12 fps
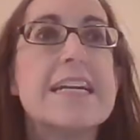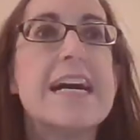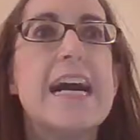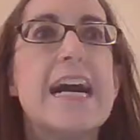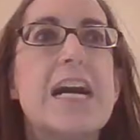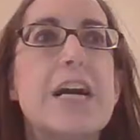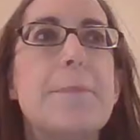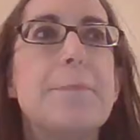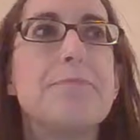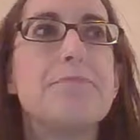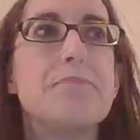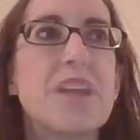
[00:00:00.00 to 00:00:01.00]

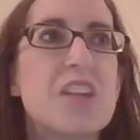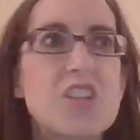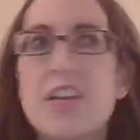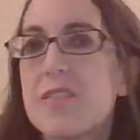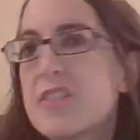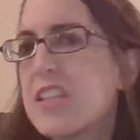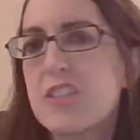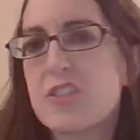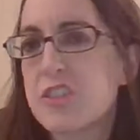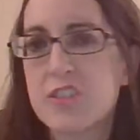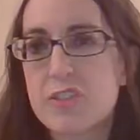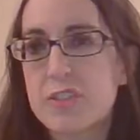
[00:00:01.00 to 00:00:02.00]
These are
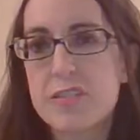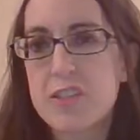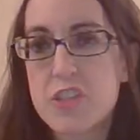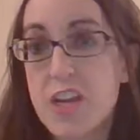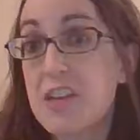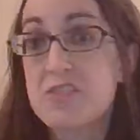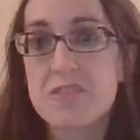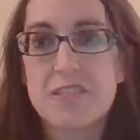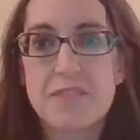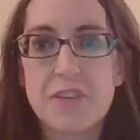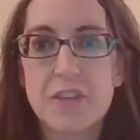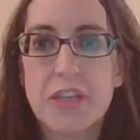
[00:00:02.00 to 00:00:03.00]
just
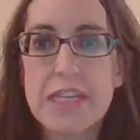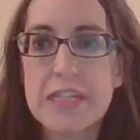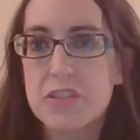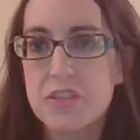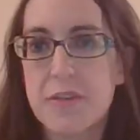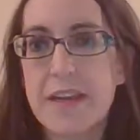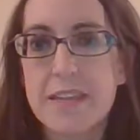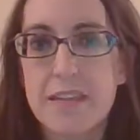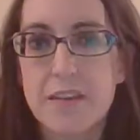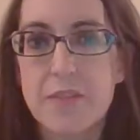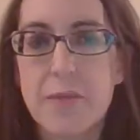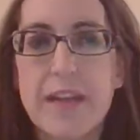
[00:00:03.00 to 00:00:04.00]
suggestions if you're looking to
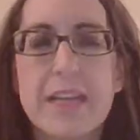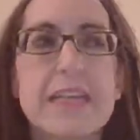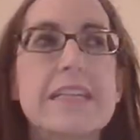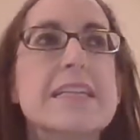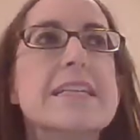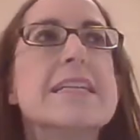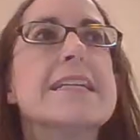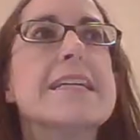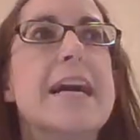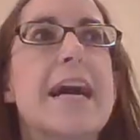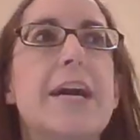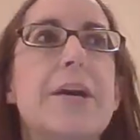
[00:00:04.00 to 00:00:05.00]
strengthen your writing.
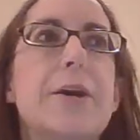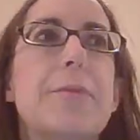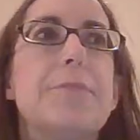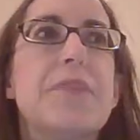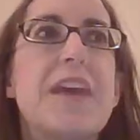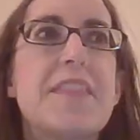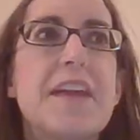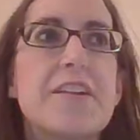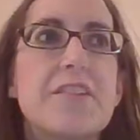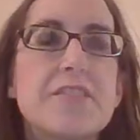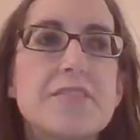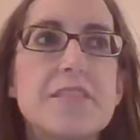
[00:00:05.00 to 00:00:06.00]
And
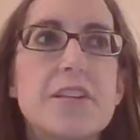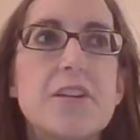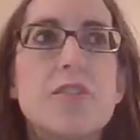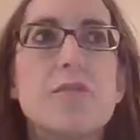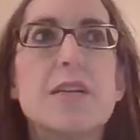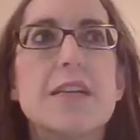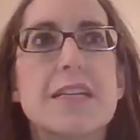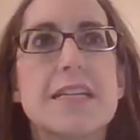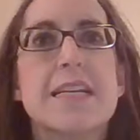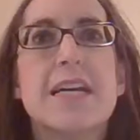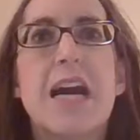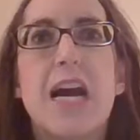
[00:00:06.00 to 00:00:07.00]
then also
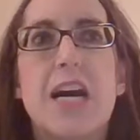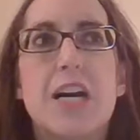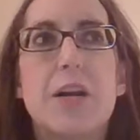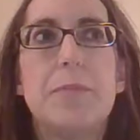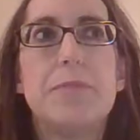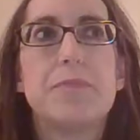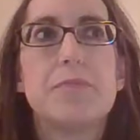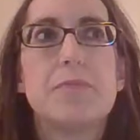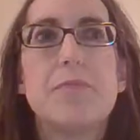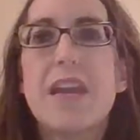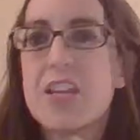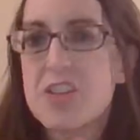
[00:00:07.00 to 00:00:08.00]

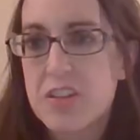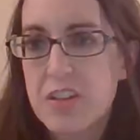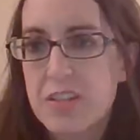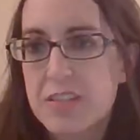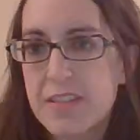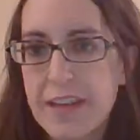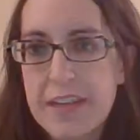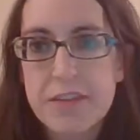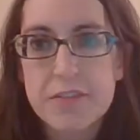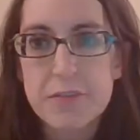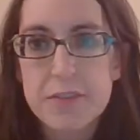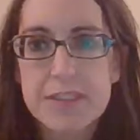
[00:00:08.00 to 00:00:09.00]
making sure that you're citing
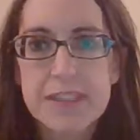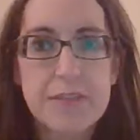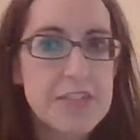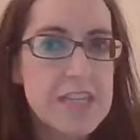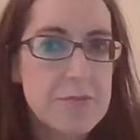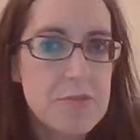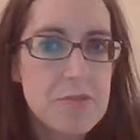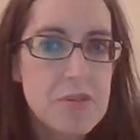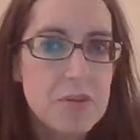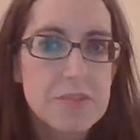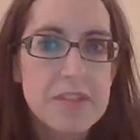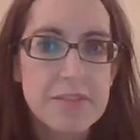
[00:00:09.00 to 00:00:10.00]
your sources every time you
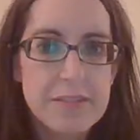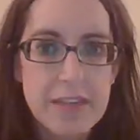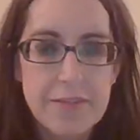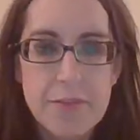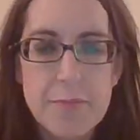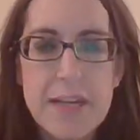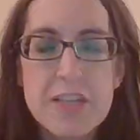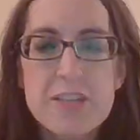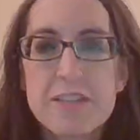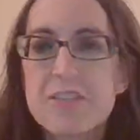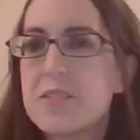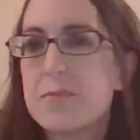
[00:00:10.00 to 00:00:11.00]
use outside
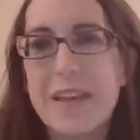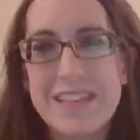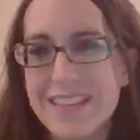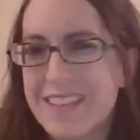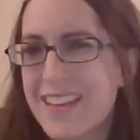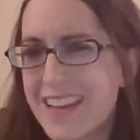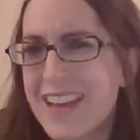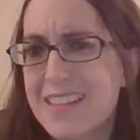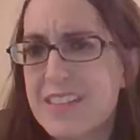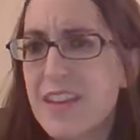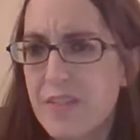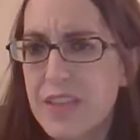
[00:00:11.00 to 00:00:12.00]
information, just basic kind
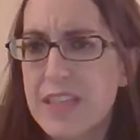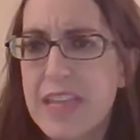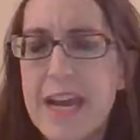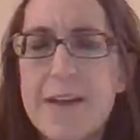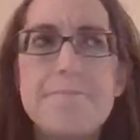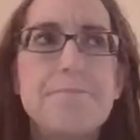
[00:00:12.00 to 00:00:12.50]
of stuff like that.